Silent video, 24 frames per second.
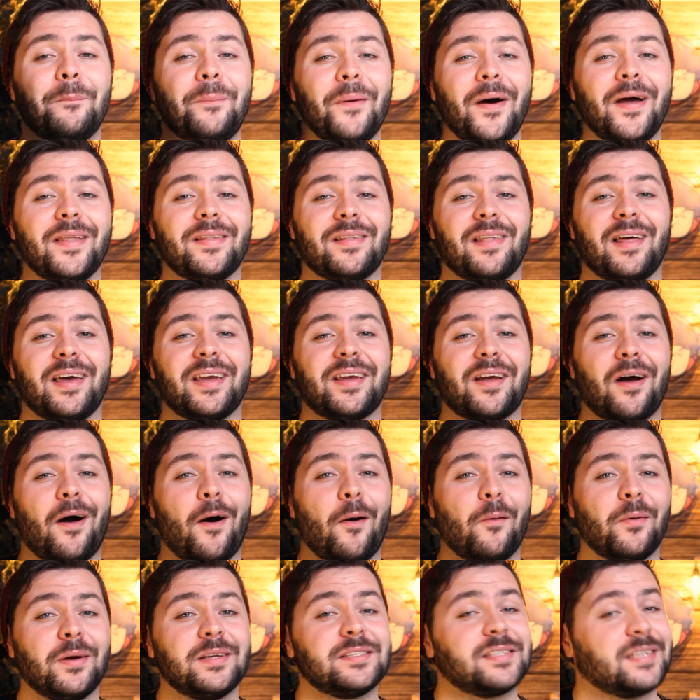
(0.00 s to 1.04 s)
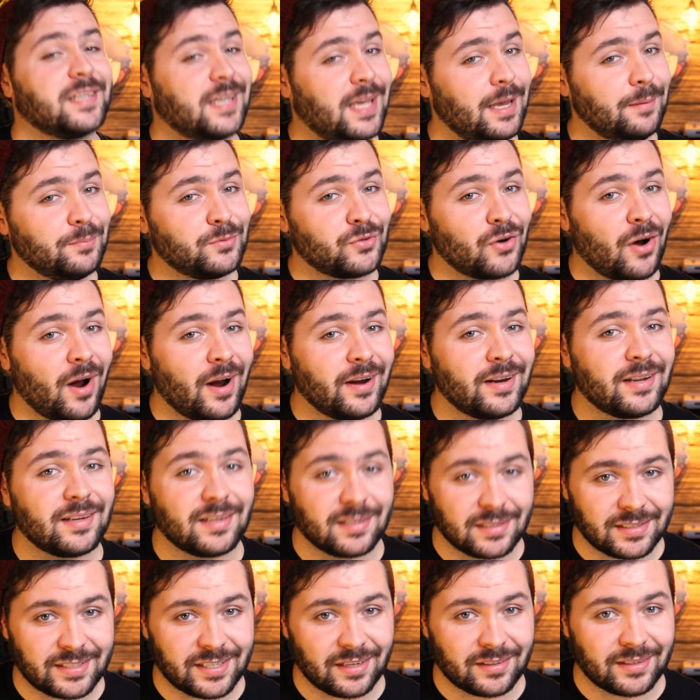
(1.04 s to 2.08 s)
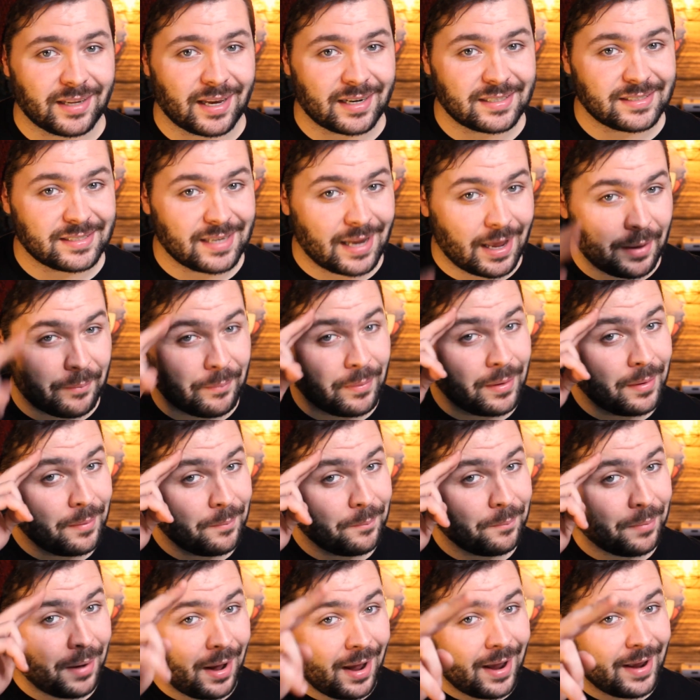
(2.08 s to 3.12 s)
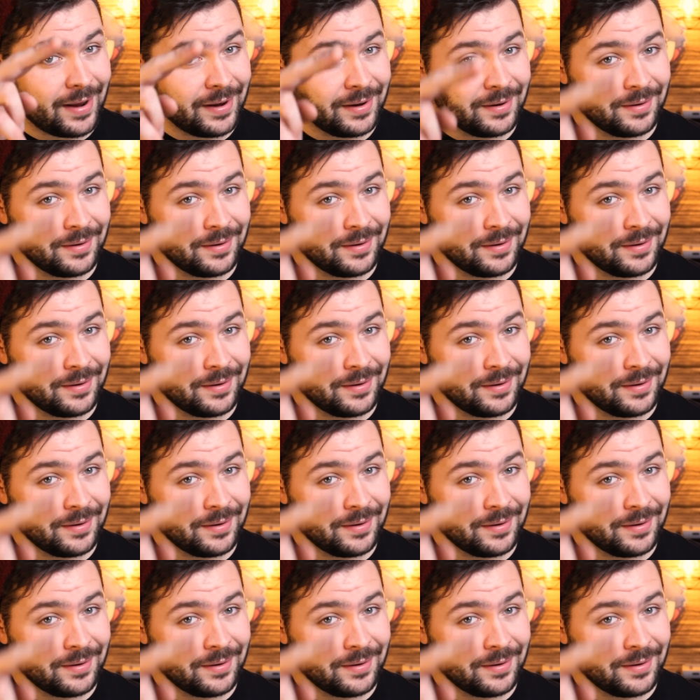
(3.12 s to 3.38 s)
But like always, keep drawing, and until next time, bye.